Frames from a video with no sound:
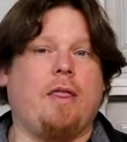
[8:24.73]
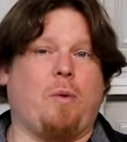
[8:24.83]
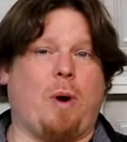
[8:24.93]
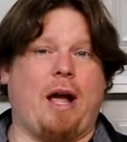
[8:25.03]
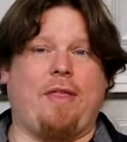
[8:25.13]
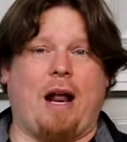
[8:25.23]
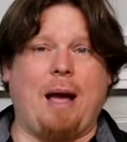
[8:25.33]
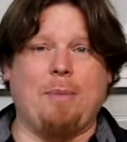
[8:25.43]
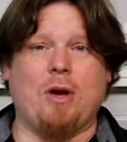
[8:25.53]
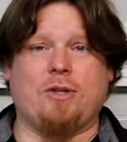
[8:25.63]
The way that
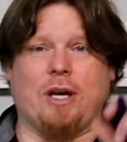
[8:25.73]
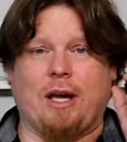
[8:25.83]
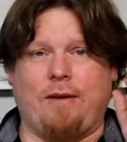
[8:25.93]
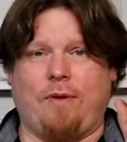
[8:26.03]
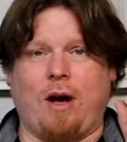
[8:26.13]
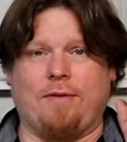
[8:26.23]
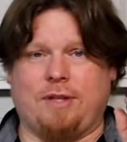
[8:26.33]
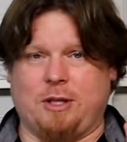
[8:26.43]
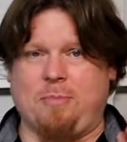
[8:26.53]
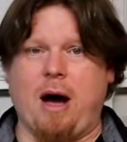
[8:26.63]
I'm using
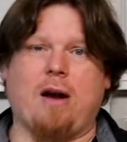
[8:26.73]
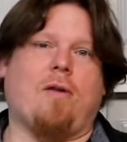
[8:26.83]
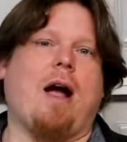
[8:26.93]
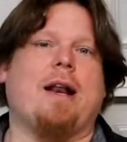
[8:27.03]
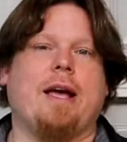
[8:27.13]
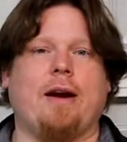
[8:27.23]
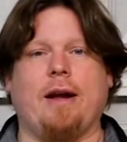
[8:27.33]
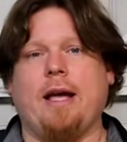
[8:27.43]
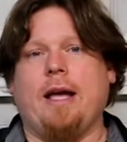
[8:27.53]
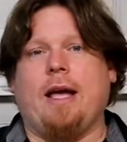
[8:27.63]
involves this bottle right here